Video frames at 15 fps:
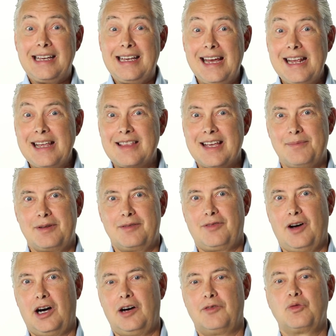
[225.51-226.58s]
Getting them
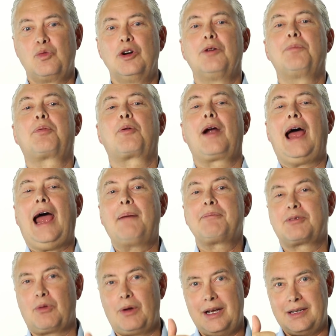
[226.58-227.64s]
involved will
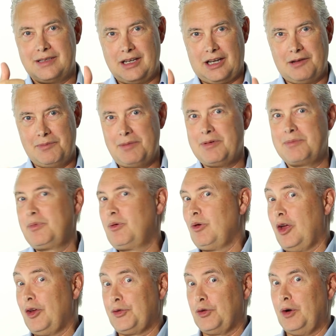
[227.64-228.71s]
perhaps raise the commitment, but
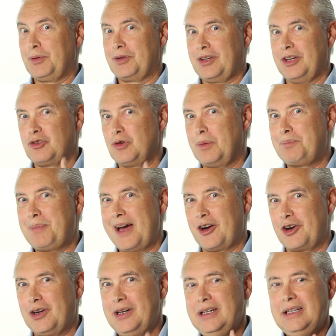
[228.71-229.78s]
will also help us get to a
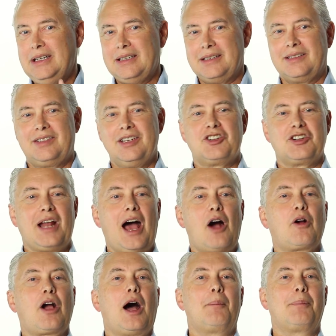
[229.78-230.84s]
better decision.
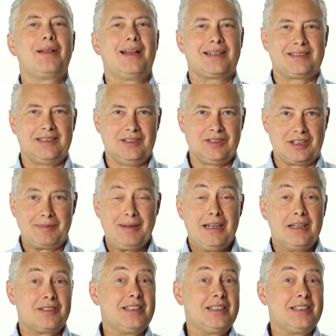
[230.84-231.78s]
How complex is it?